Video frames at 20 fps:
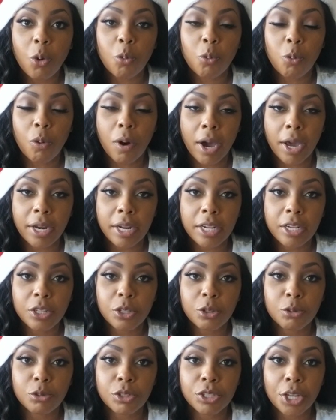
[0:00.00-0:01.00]
why
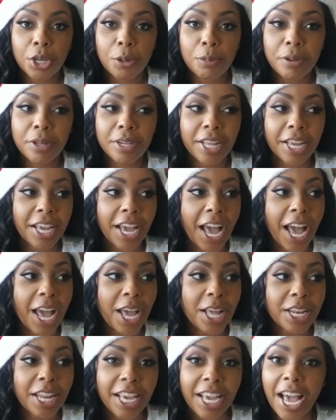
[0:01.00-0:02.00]
didn't you tell me? Like
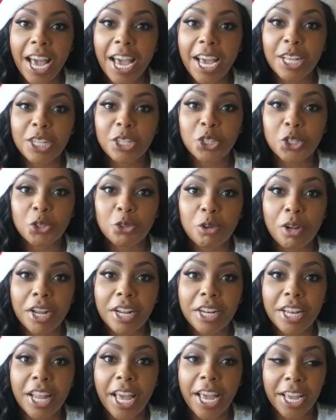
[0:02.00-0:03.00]
I had
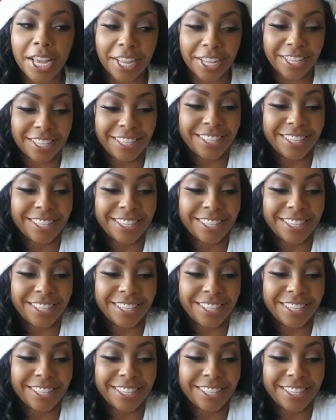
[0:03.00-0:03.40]
straight like,